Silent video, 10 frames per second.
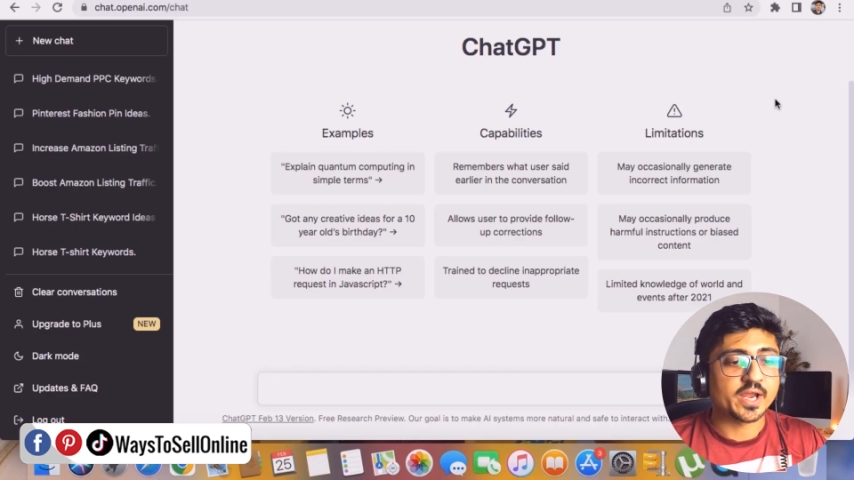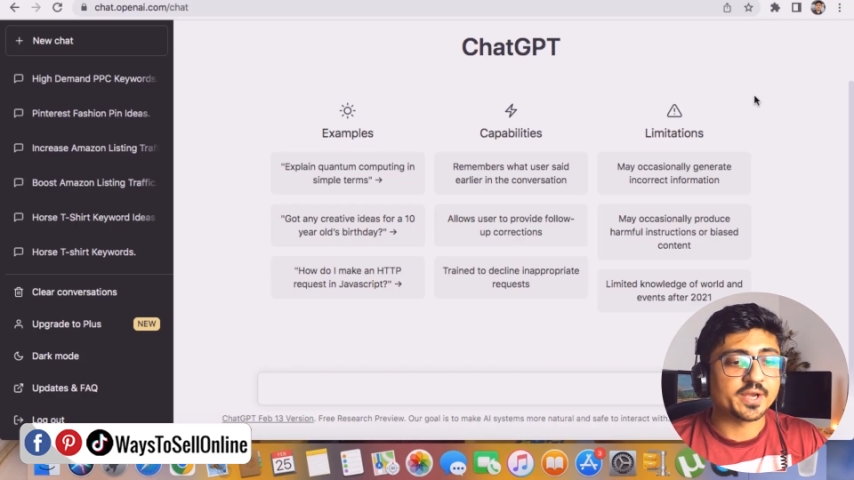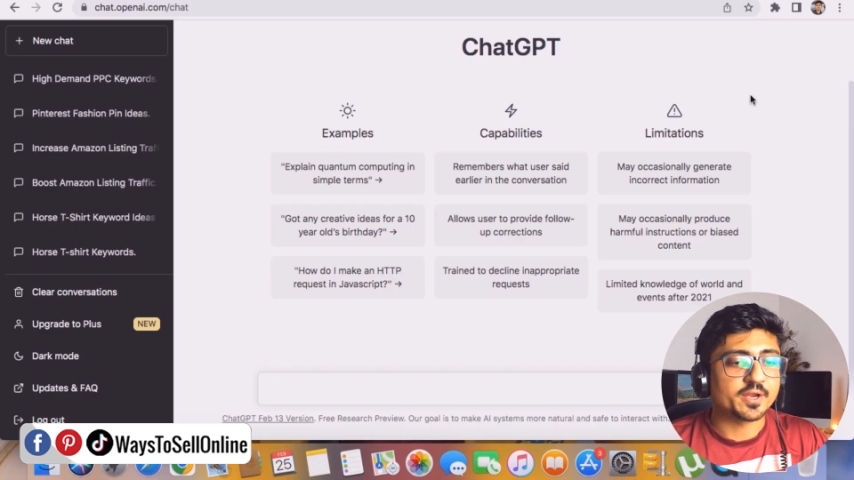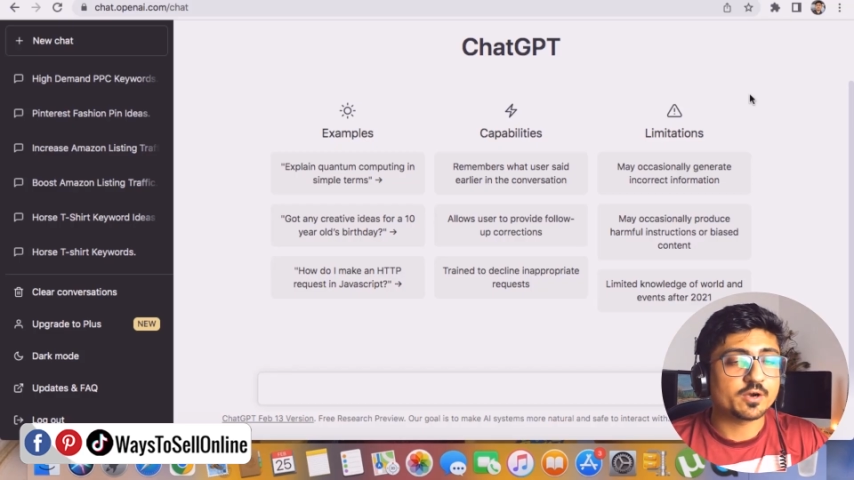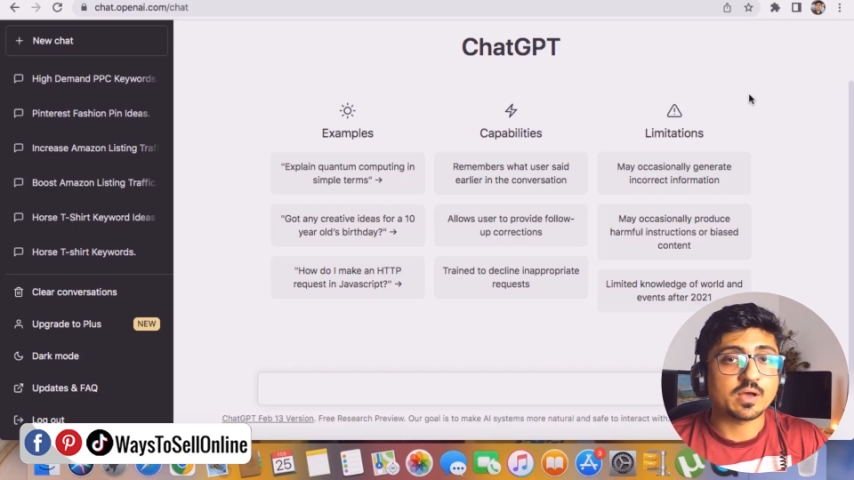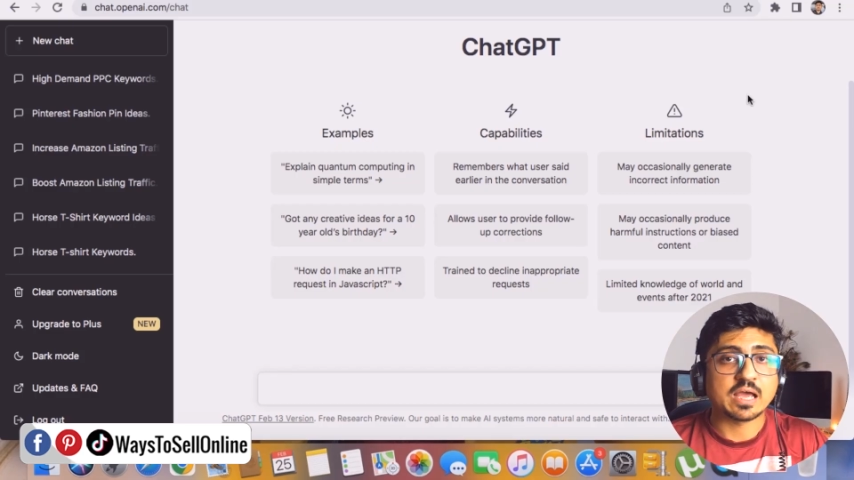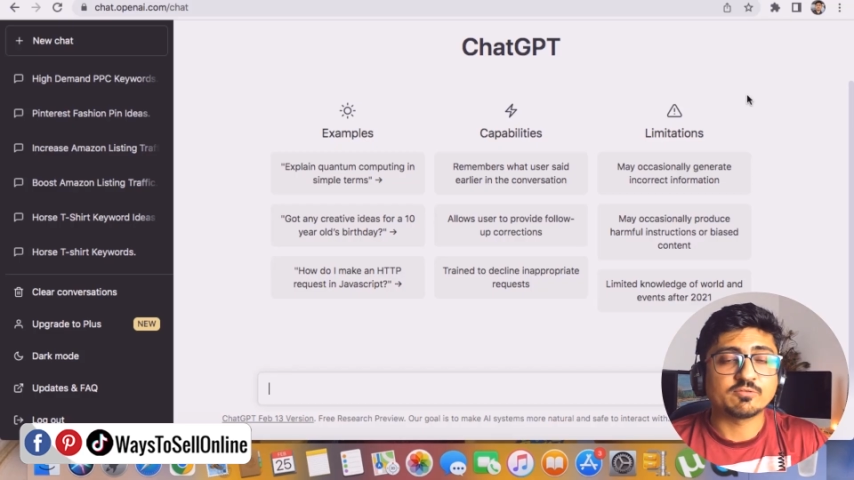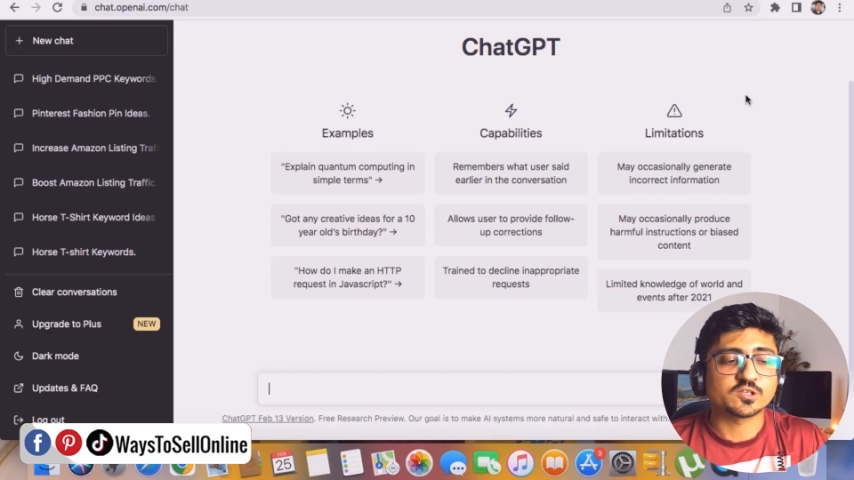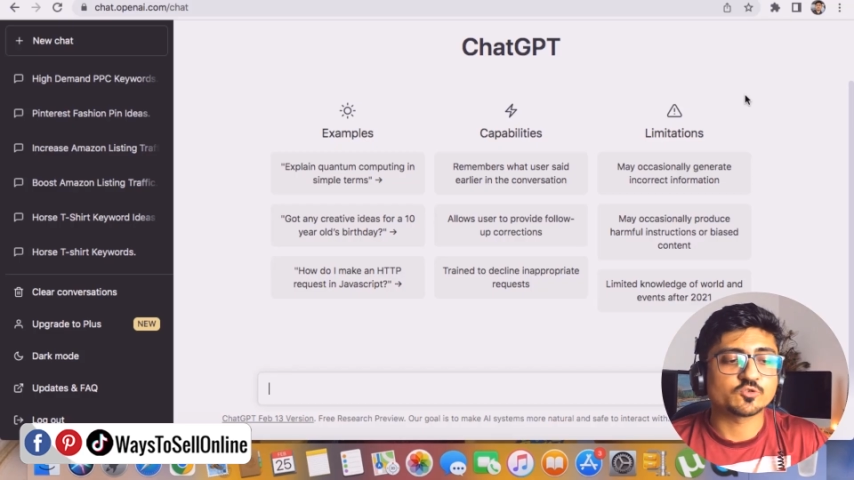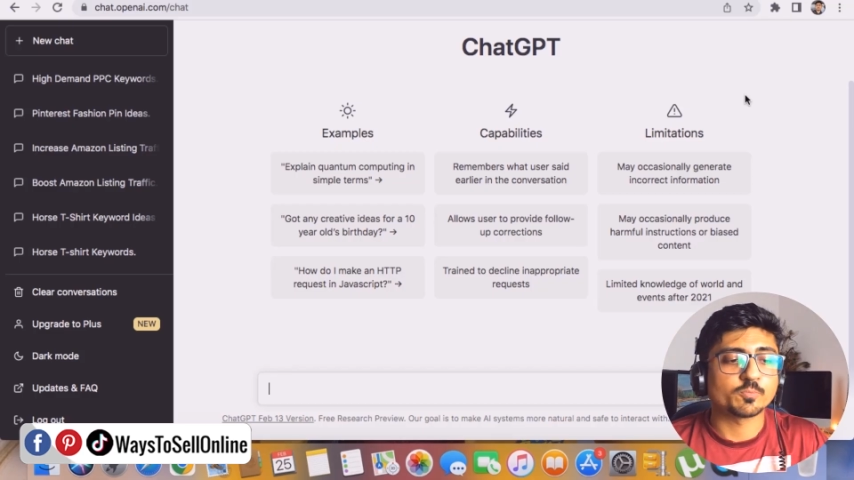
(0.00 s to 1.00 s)
and here I
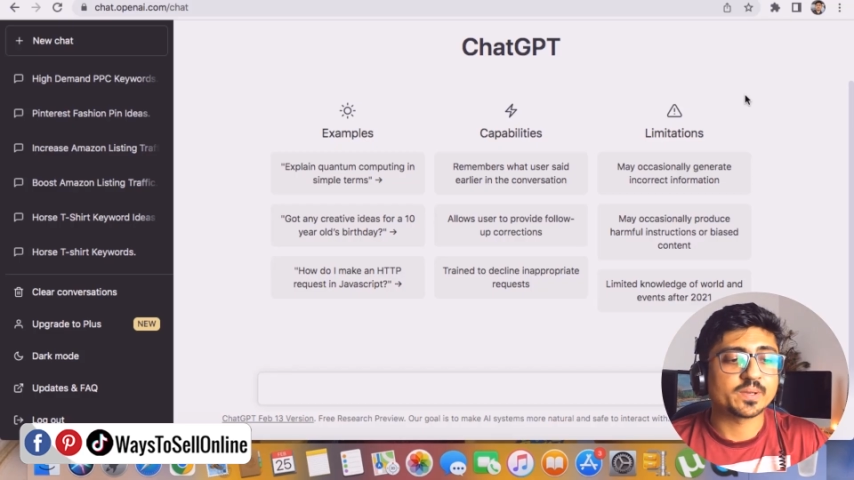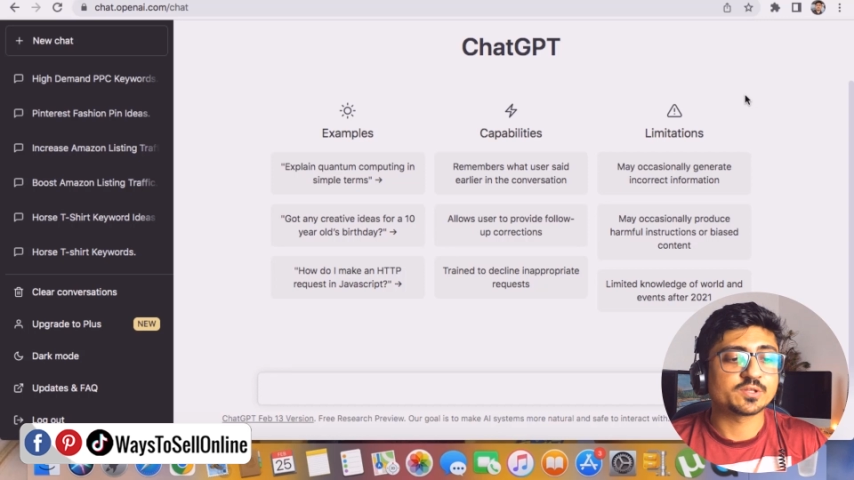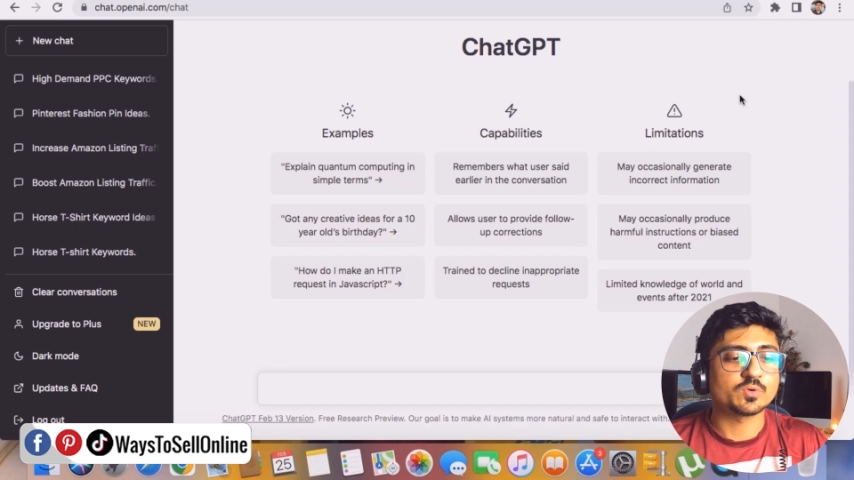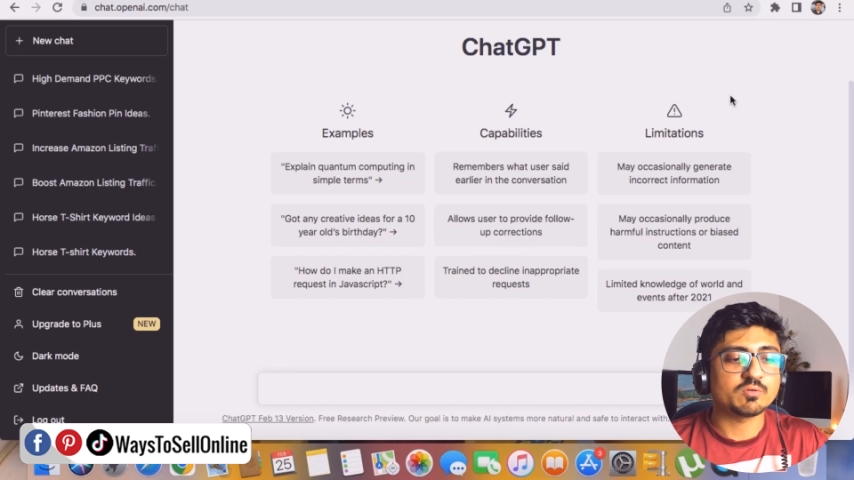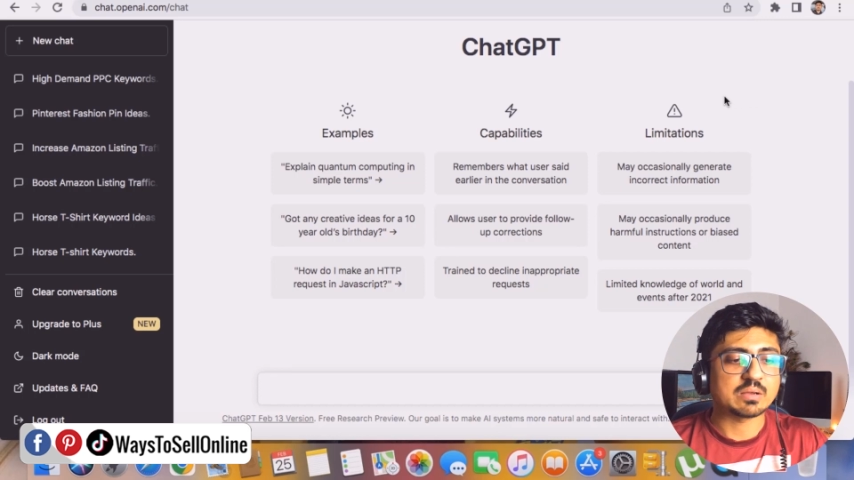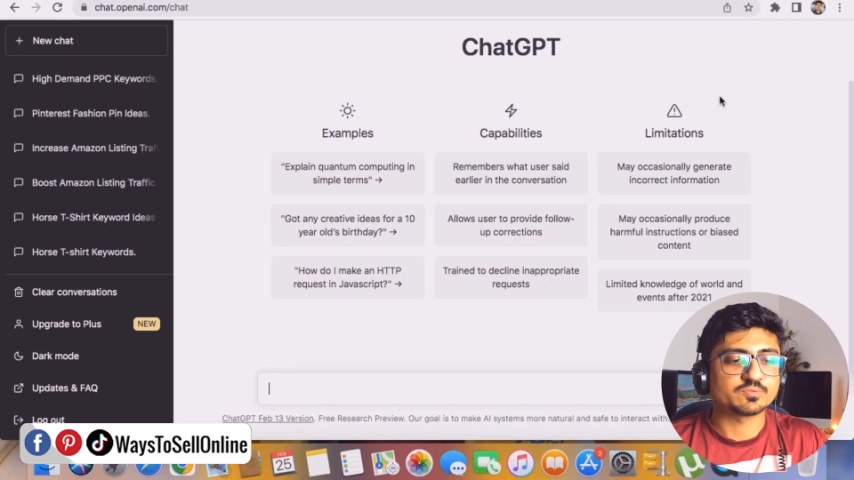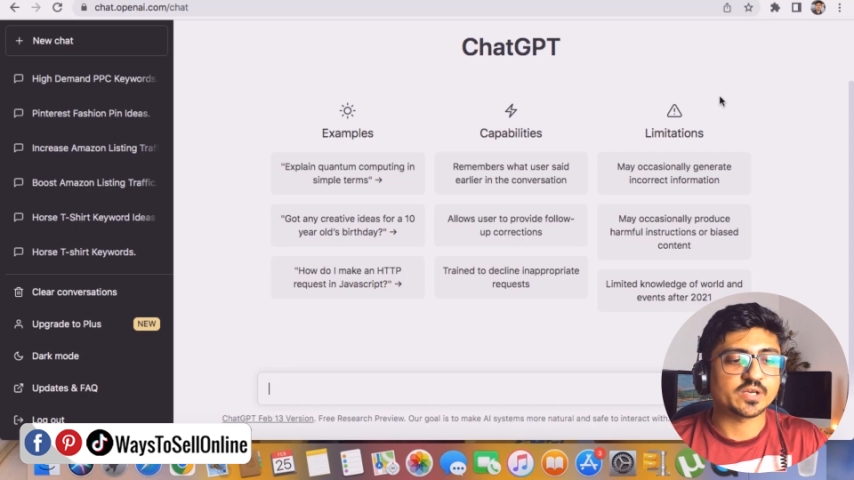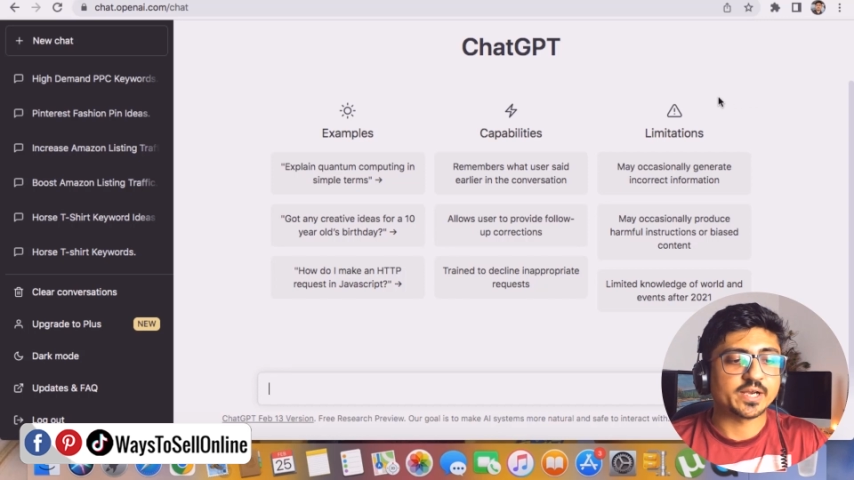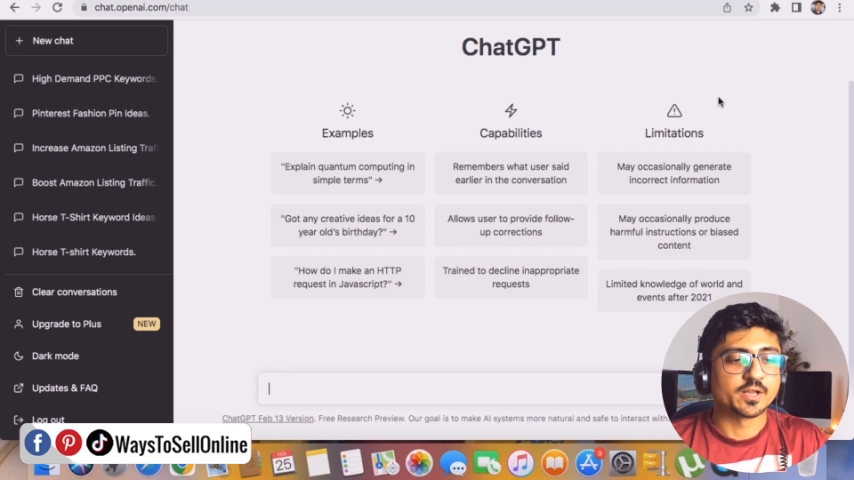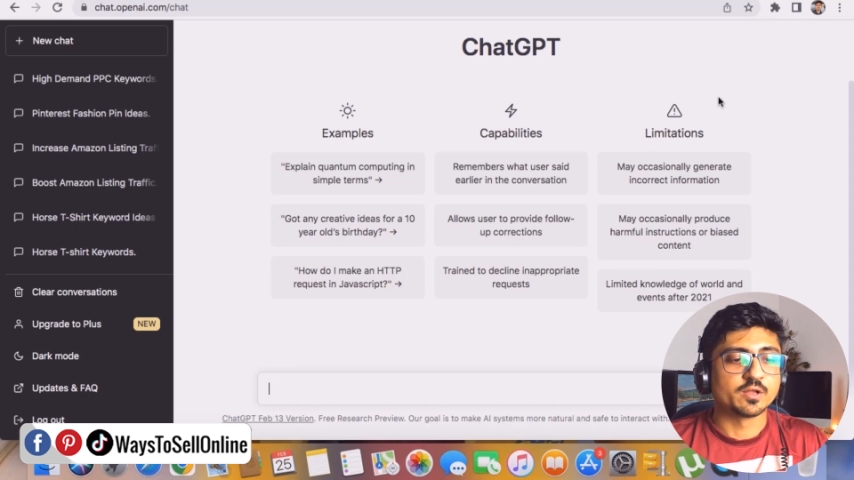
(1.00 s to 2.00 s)
have just opened three
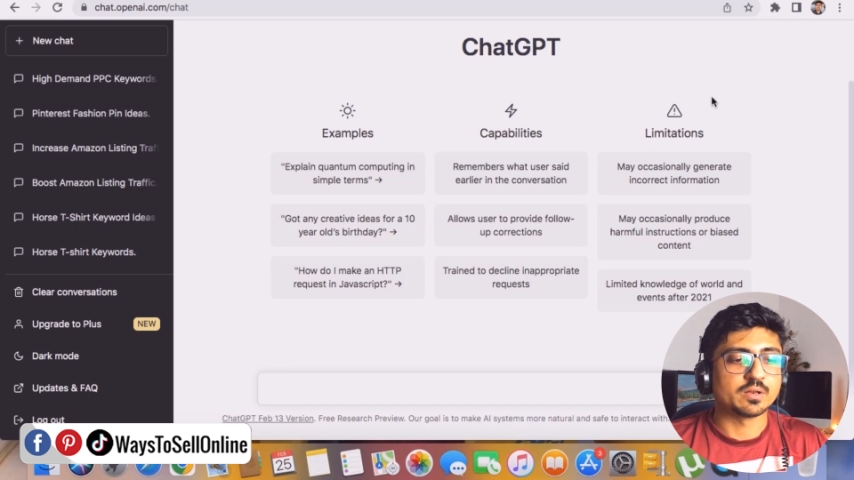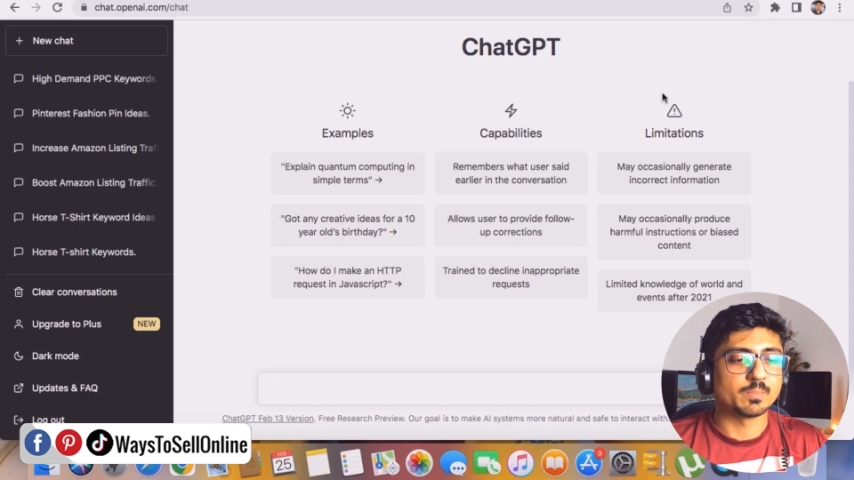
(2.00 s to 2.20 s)
websites.